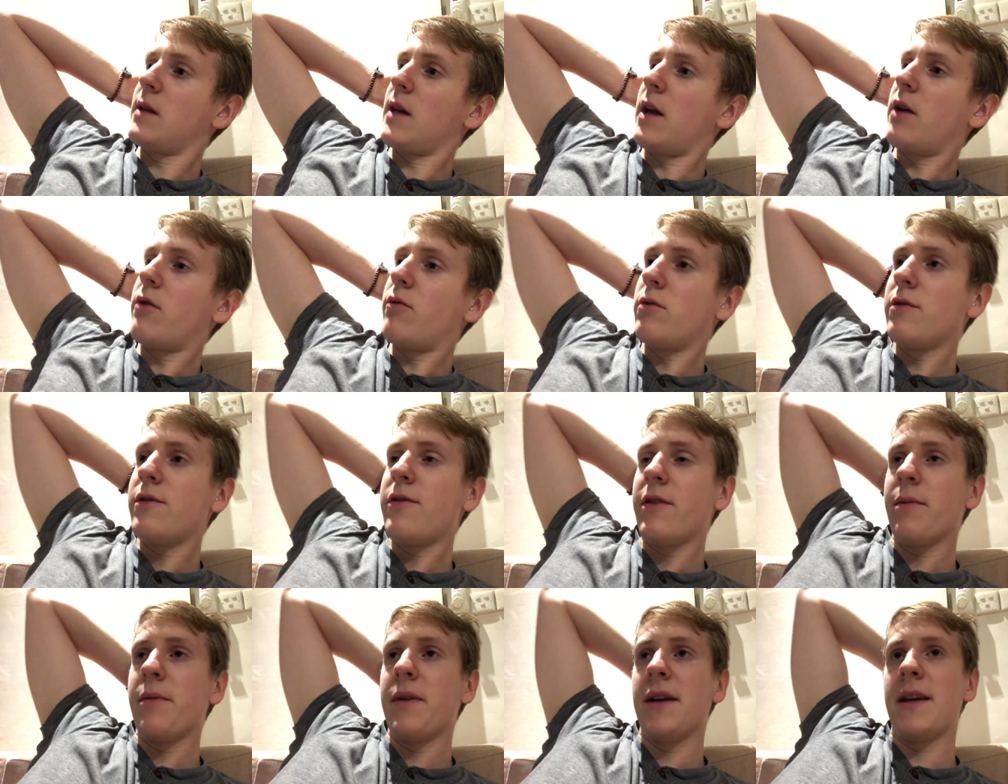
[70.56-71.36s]
and I wrote
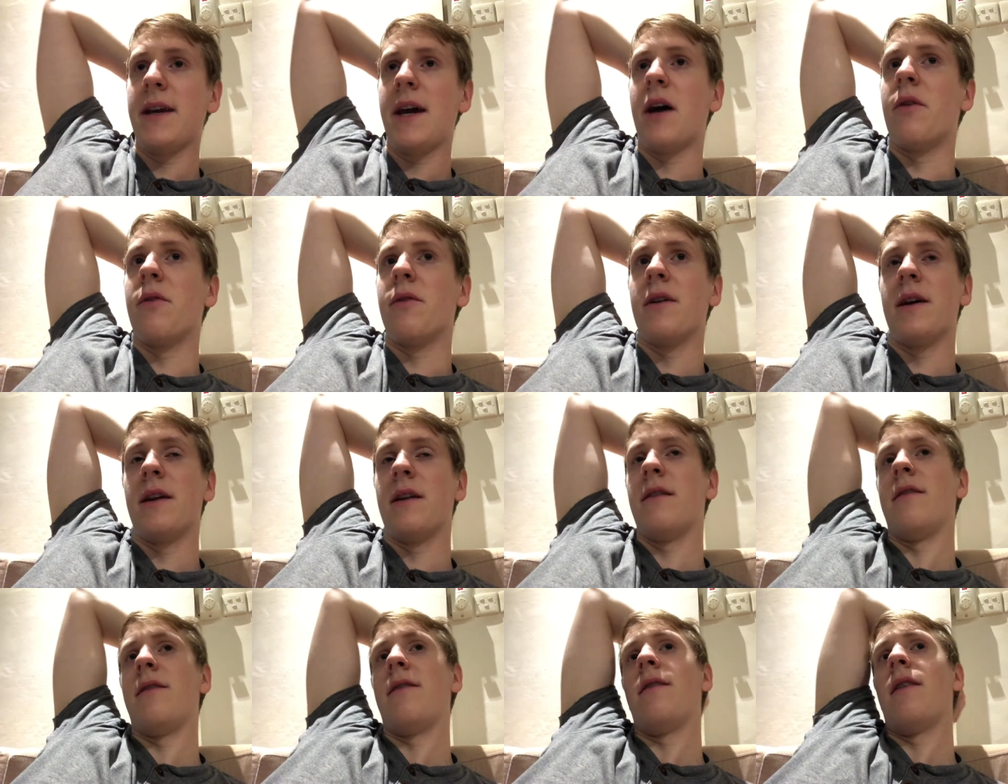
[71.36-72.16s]
something down,
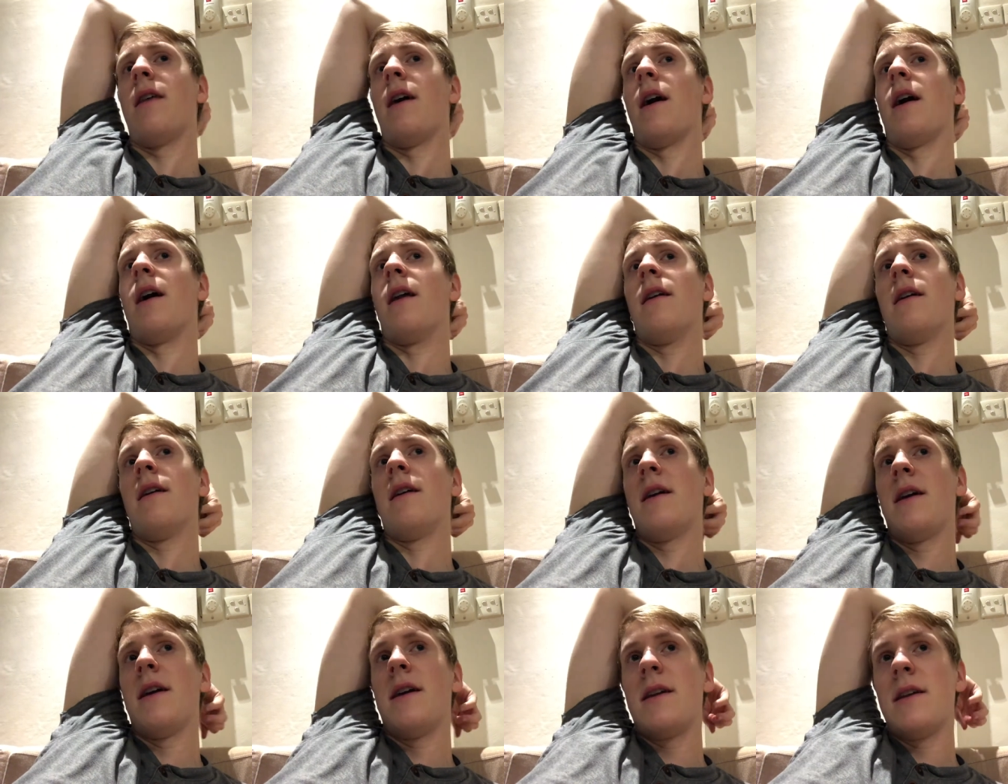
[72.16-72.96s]
and it's that
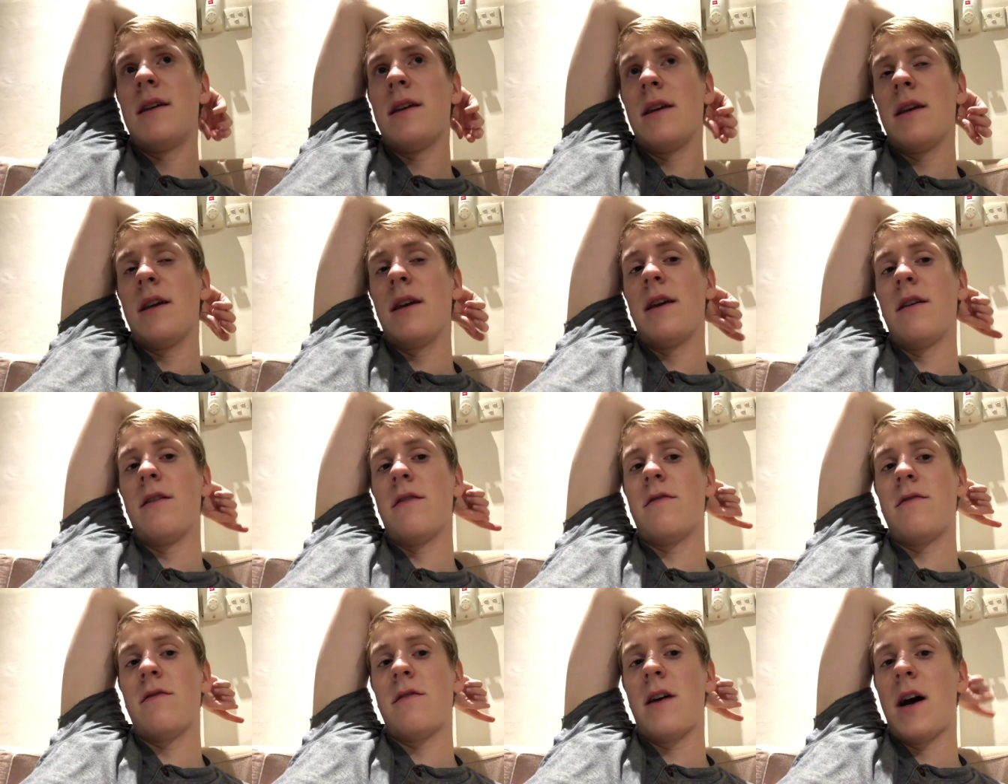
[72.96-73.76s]

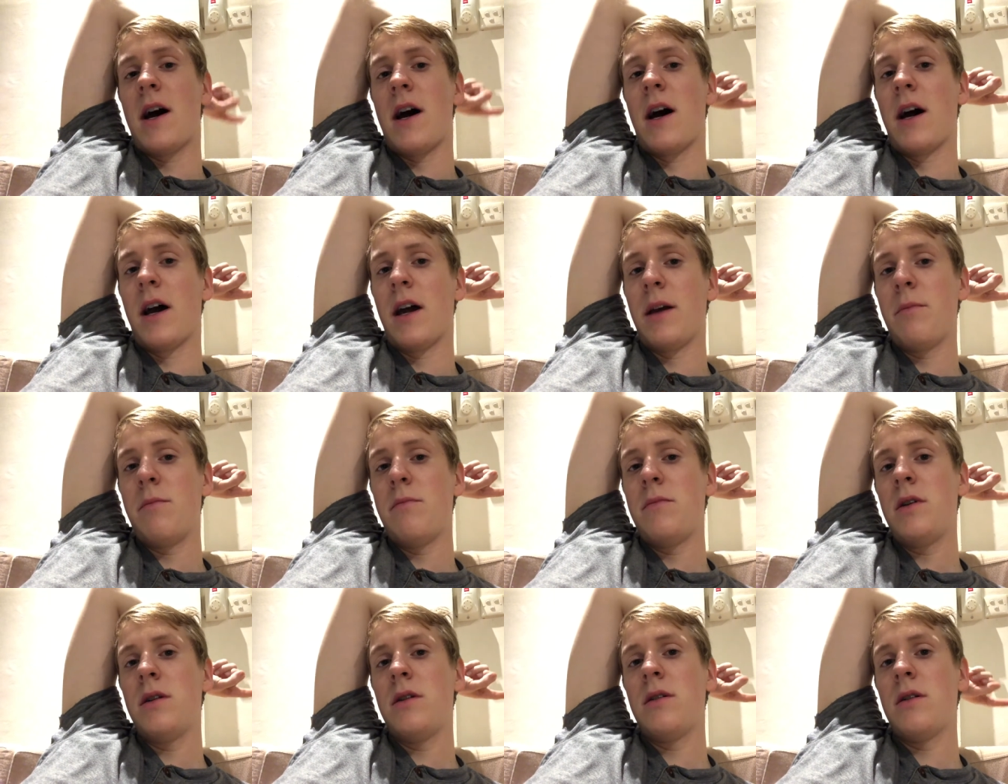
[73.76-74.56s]
if
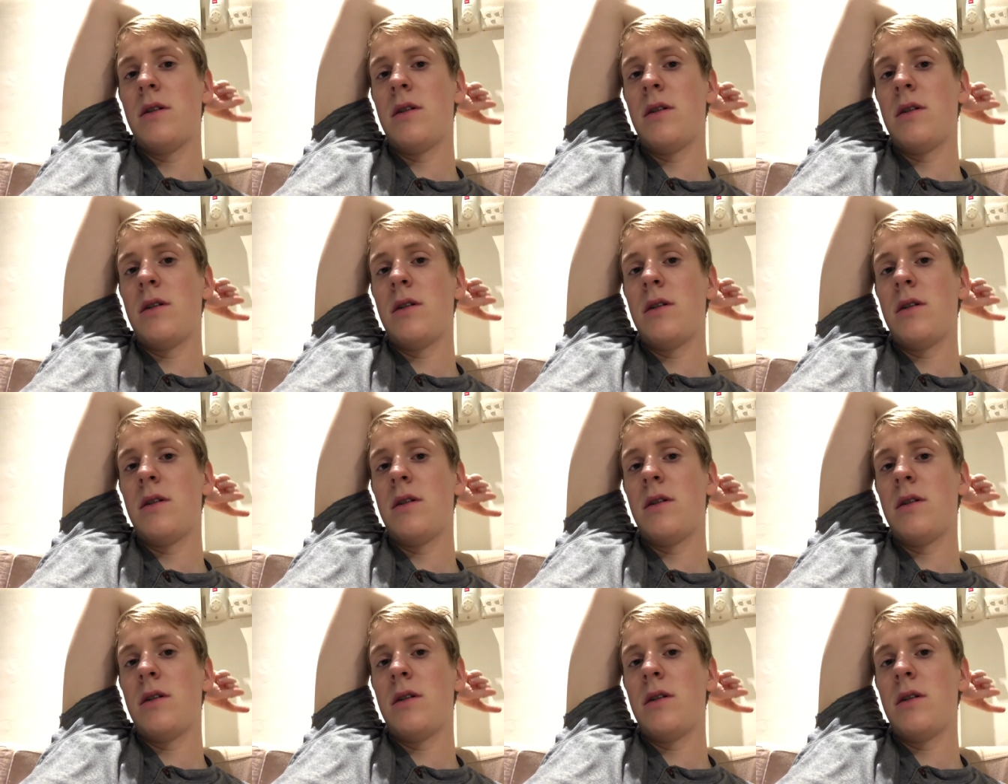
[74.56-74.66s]
I'm